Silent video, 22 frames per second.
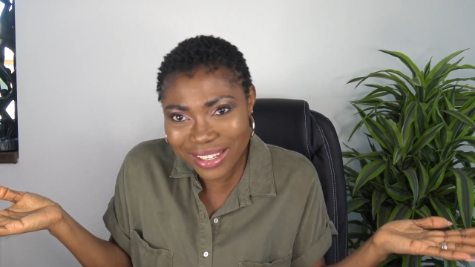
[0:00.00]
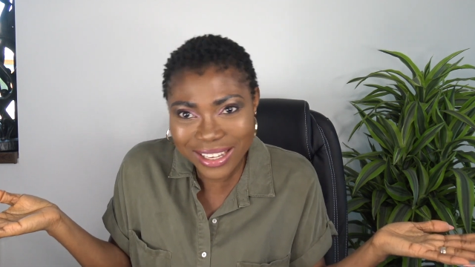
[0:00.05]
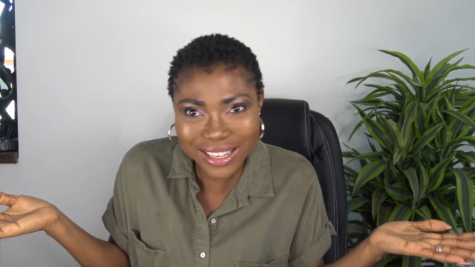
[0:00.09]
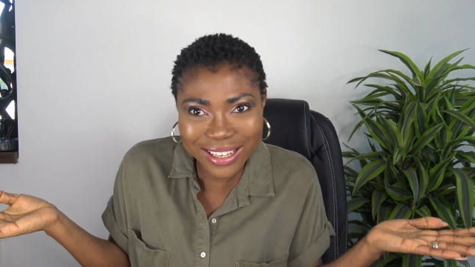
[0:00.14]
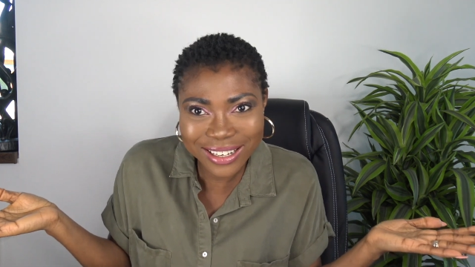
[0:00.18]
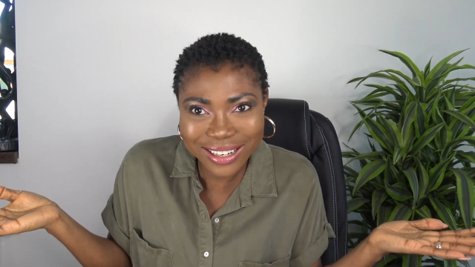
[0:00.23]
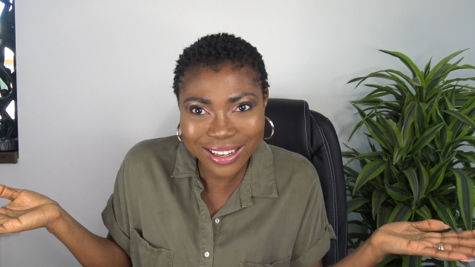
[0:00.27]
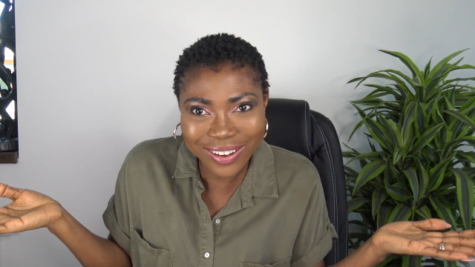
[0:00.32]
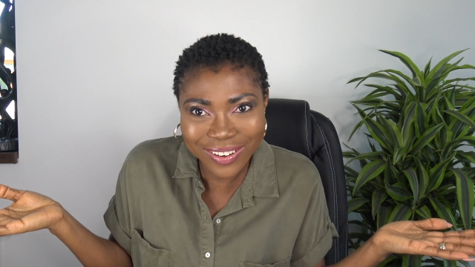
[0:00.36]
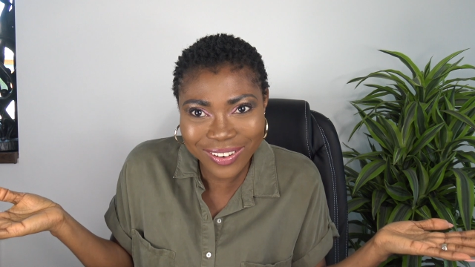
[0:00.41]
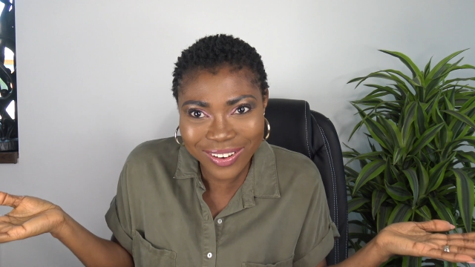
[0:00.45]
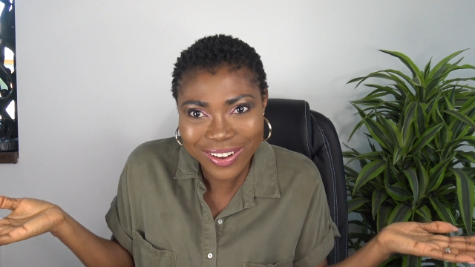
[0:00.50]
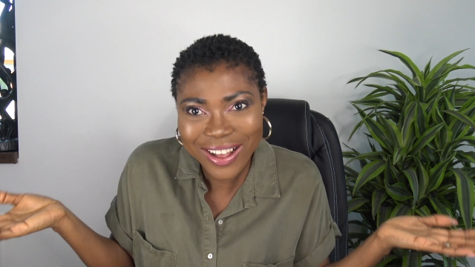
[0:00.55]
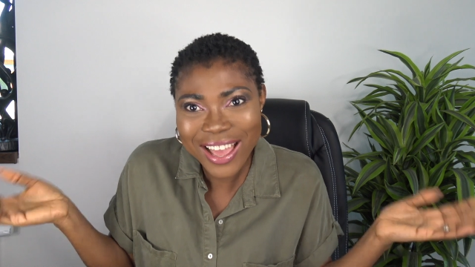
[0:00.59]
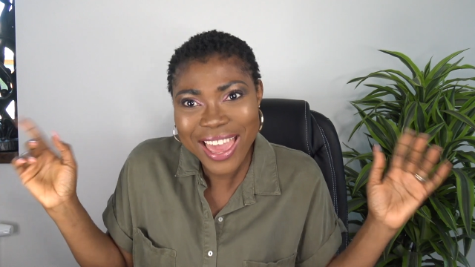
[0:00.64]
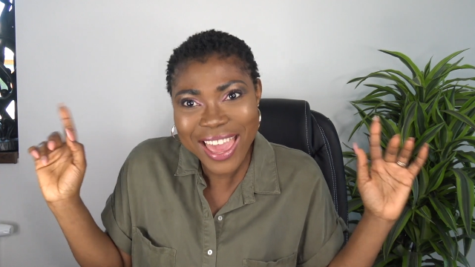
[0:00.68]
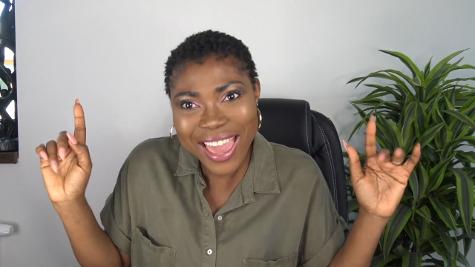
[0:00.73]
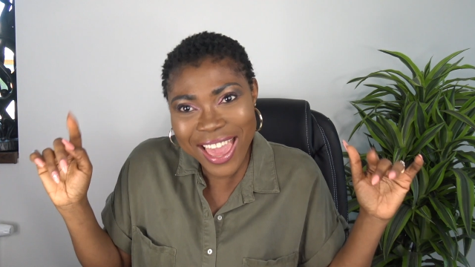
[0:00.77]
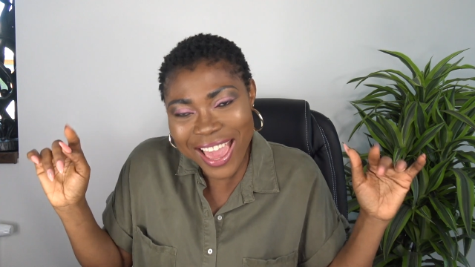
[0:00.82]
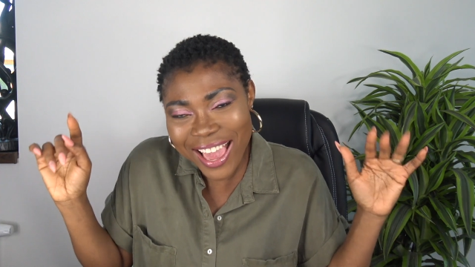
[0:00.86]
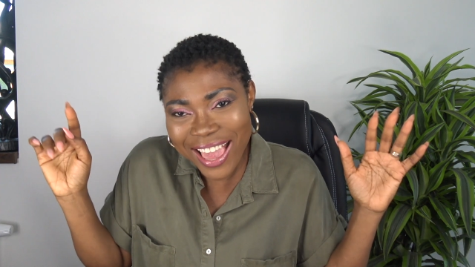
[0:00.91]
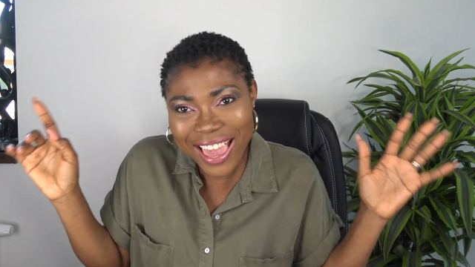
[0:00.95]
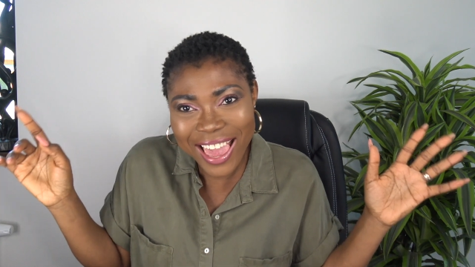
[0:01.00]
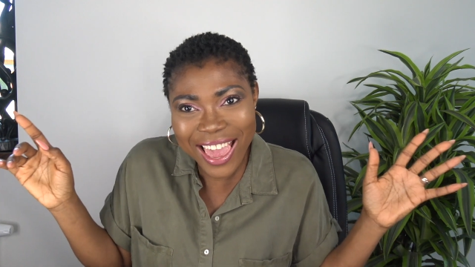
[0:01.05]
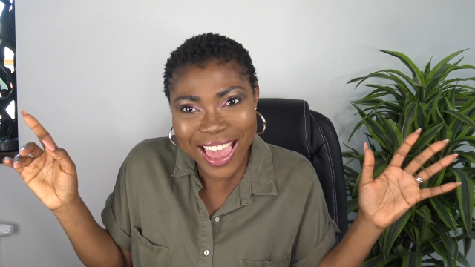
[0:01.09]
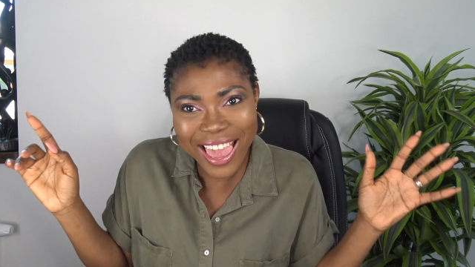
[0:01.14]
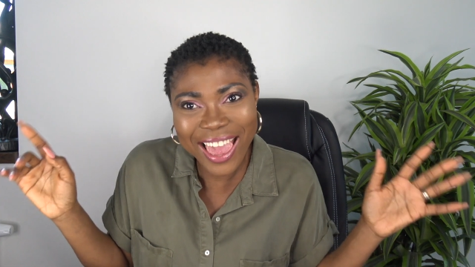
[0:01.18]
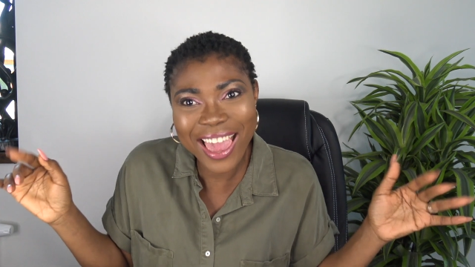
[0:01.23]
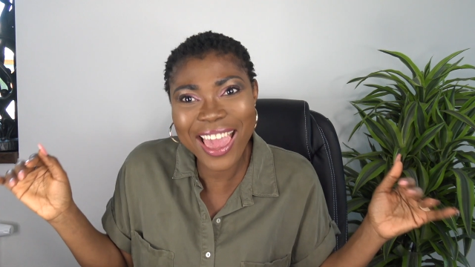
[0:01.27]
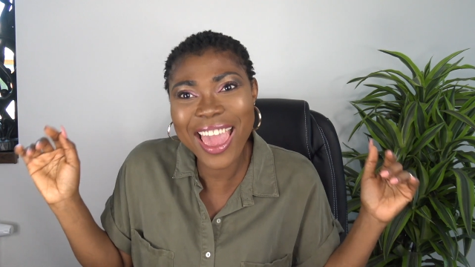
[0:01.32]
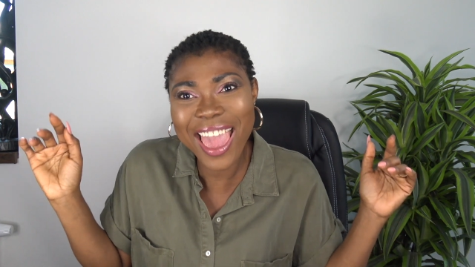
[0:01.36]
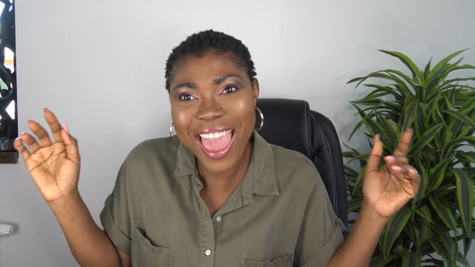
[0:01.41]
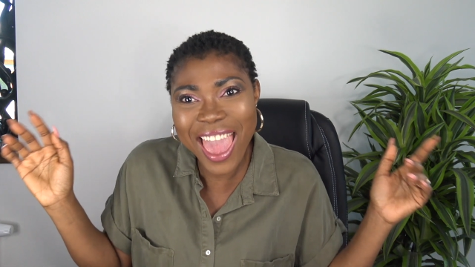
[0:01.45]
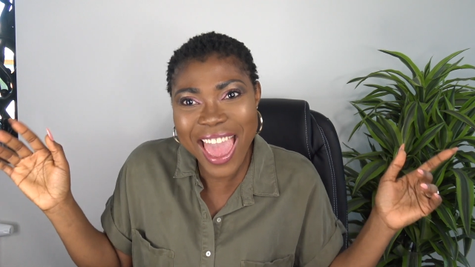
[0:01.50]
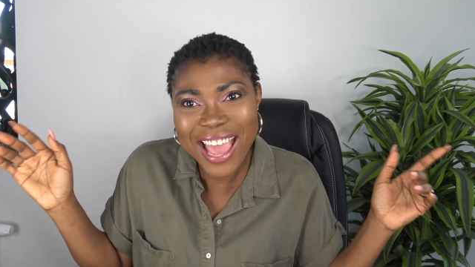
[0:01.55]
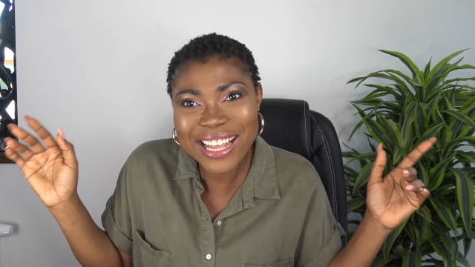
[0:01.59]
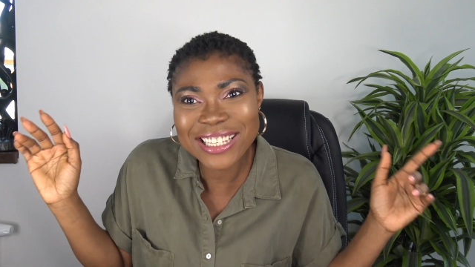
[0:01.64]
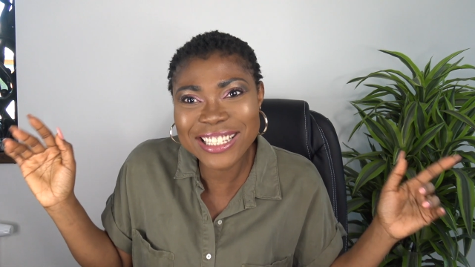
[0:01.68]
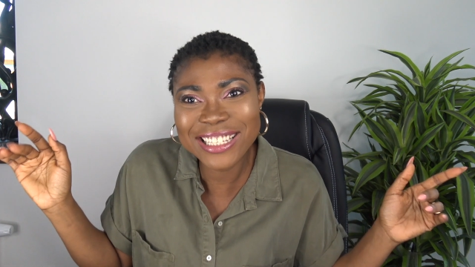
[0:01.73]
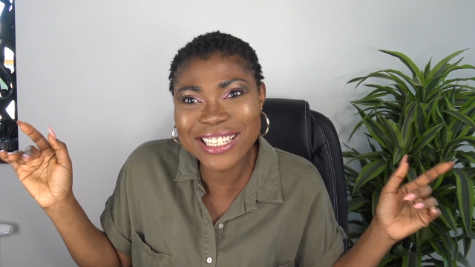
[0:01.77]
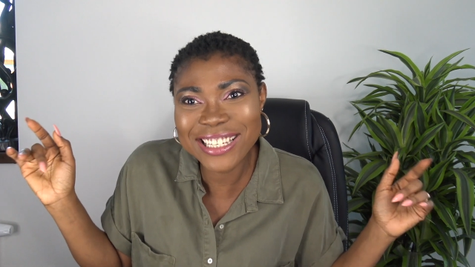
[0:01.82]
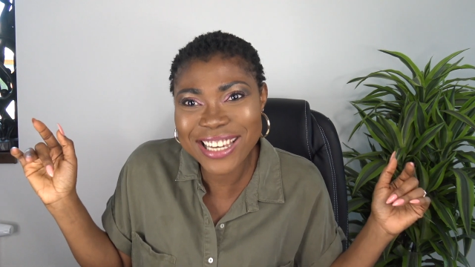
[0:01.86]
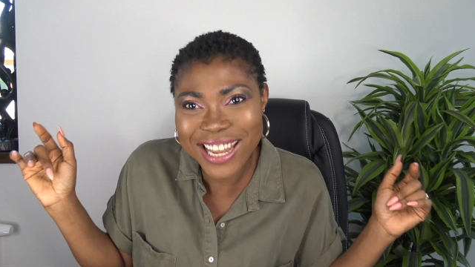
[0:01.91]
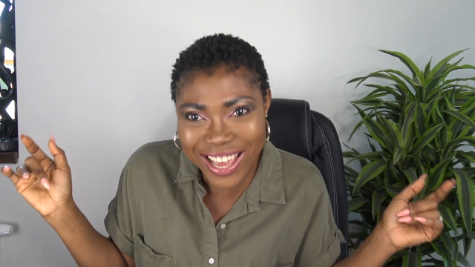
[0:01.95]
you know, AKA
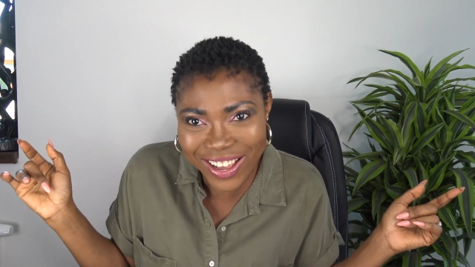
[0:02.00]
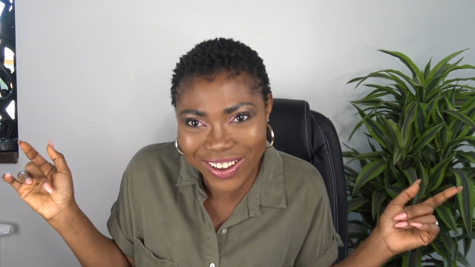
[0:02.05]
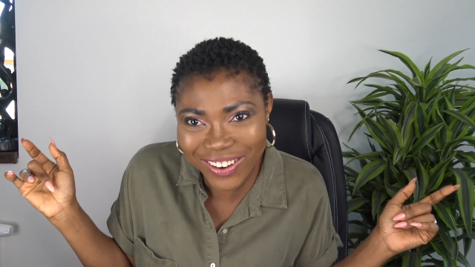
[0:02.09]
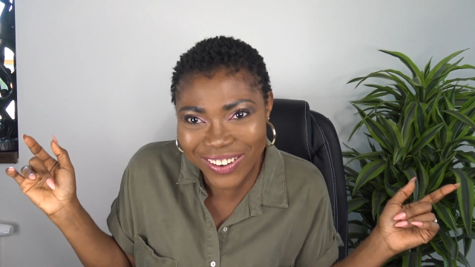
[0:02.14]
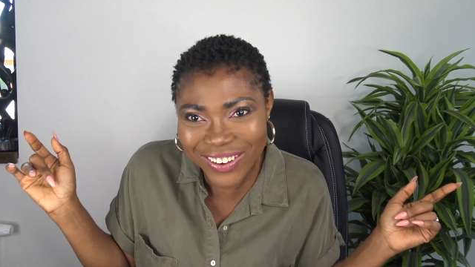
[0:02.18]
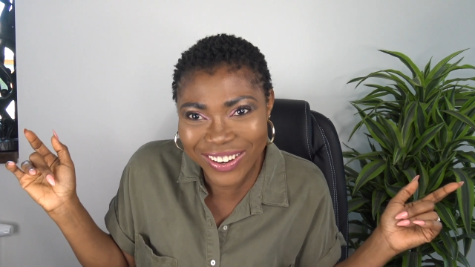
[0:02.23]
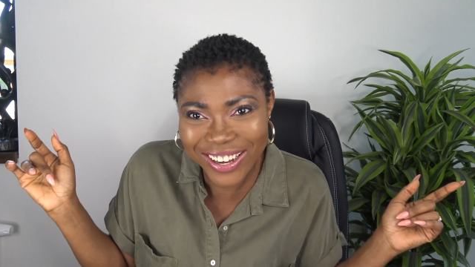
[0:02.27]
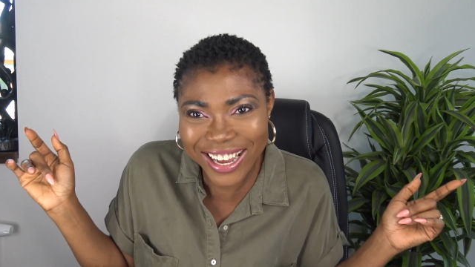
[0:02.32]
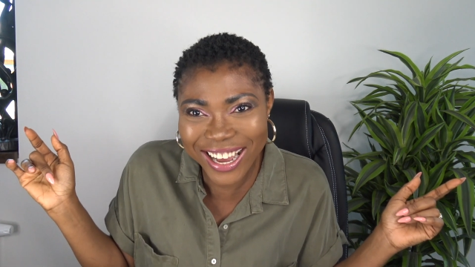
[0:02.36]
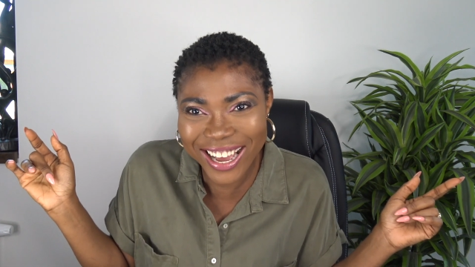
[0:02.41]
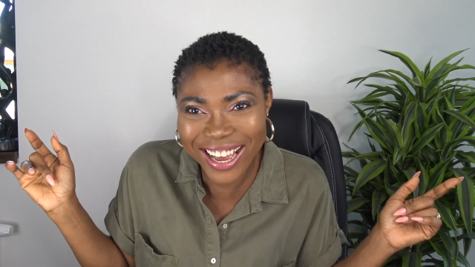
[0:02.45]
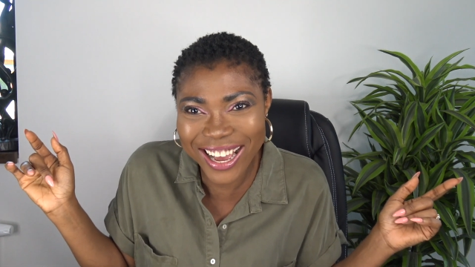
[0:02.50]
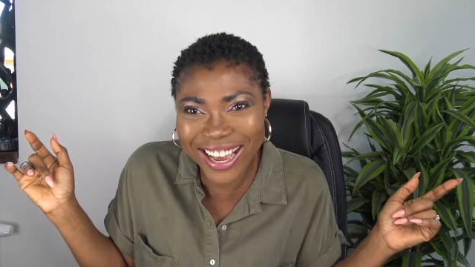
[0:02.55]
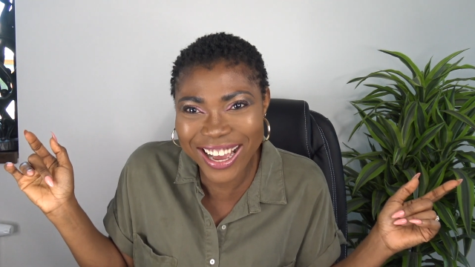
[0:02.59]
Andy Nell.